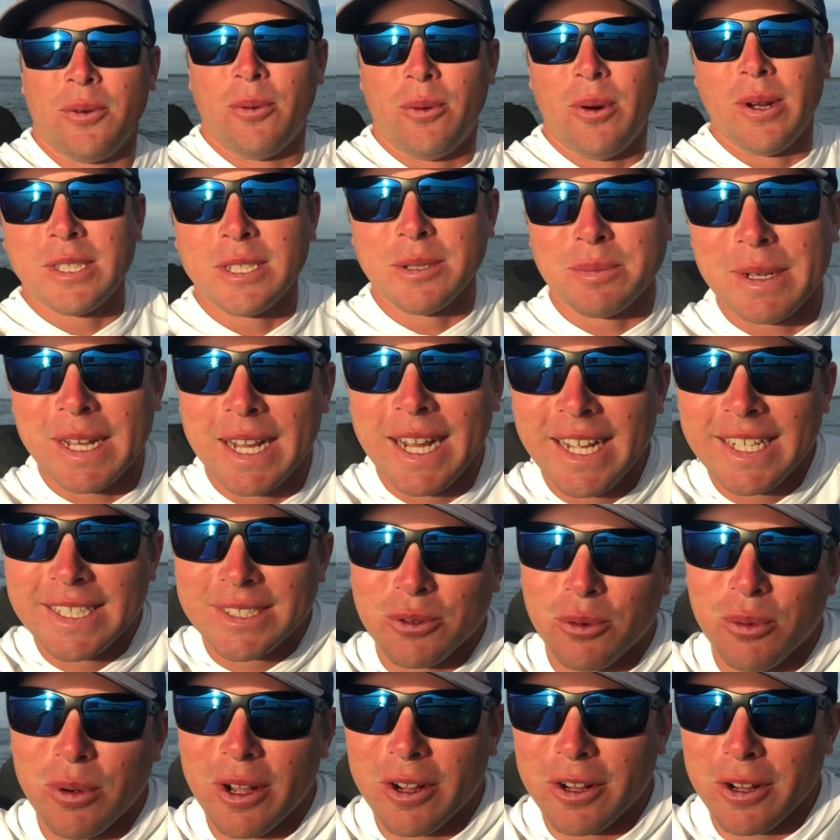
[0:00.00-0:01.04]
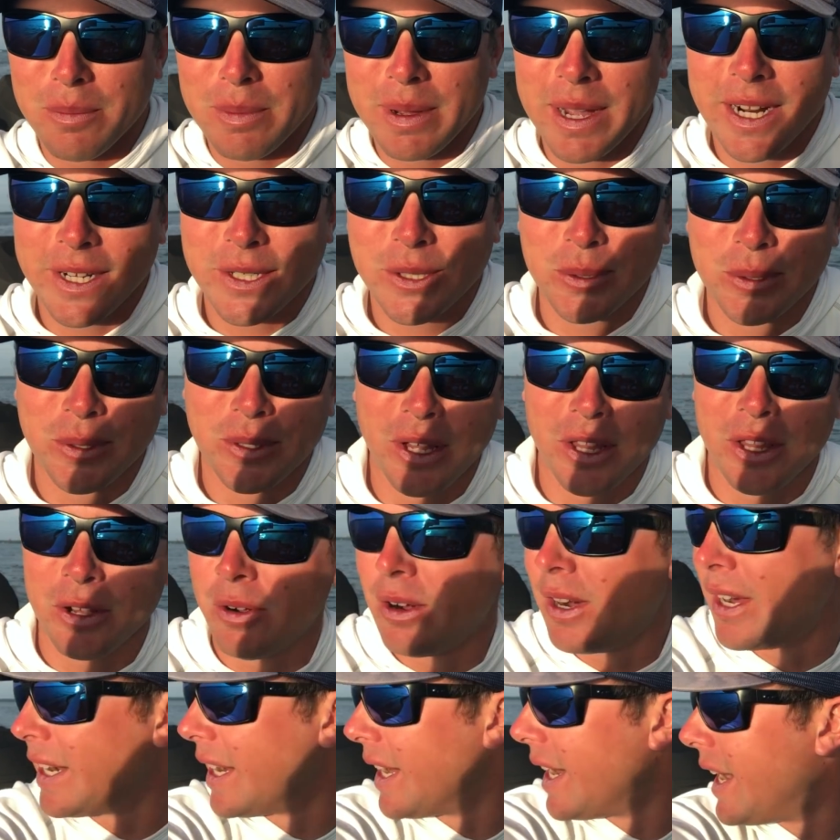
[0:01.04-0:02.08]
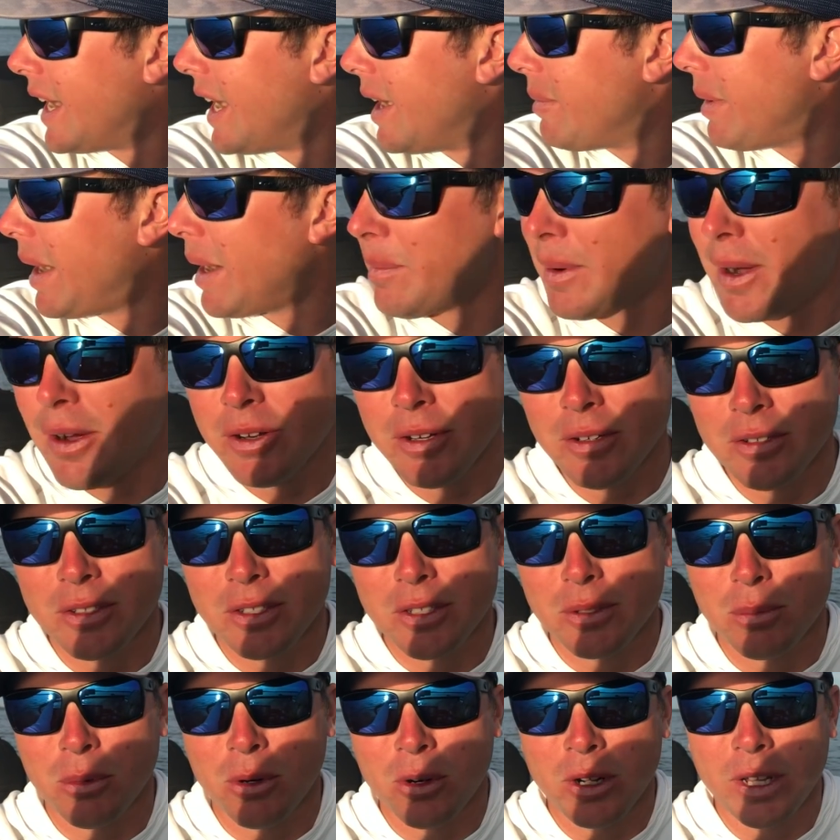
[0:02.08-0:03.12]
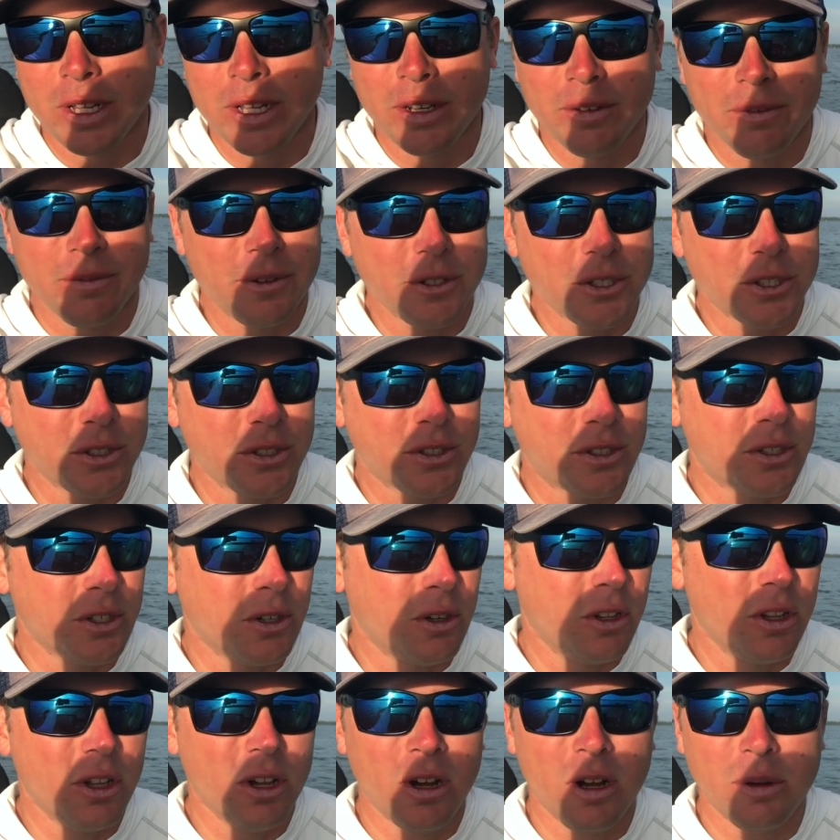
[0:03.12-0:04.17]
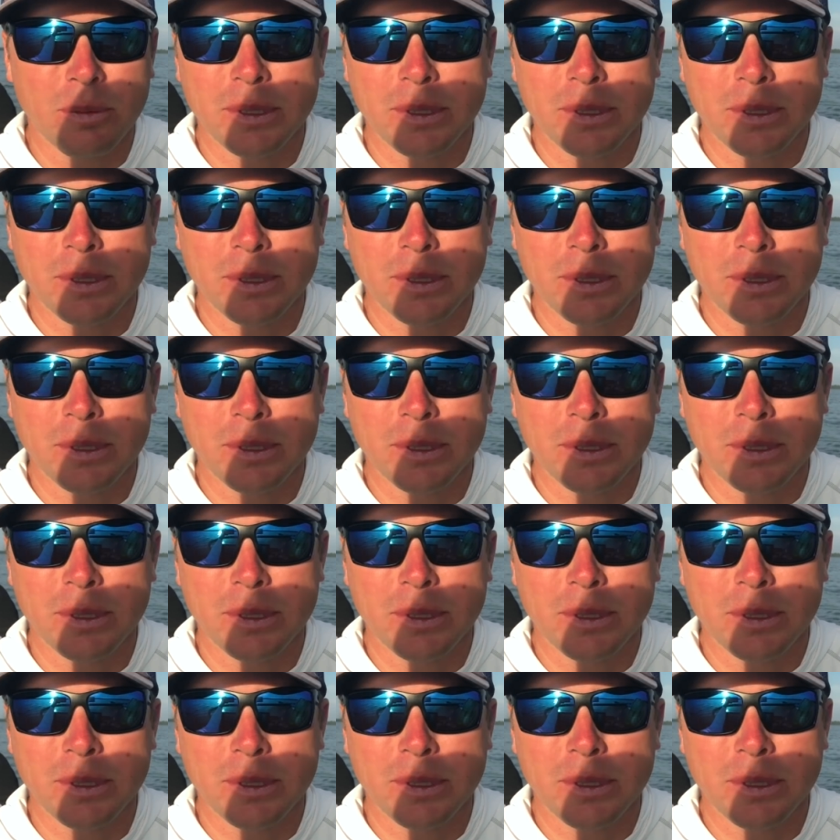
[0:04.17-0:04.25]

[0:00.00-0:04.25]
What's up guys? Welcome back to another one. Um, I'm out here this morning fishing solo.